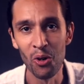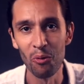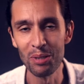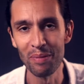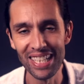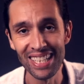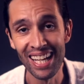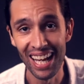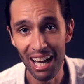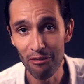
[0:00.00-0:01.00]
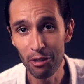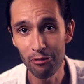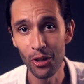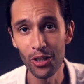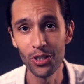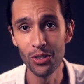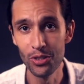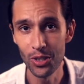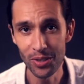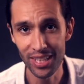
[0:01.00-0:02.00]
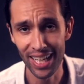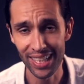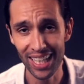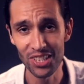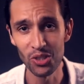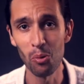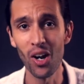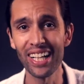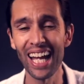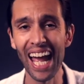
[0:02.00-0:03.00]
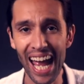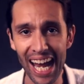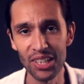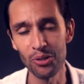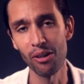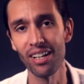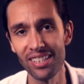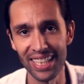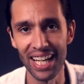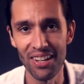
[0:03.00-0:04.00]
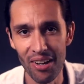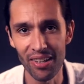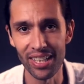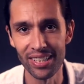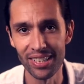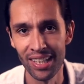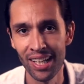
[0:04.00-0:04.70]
which means every photo you do take has to work extra hard to get noticed.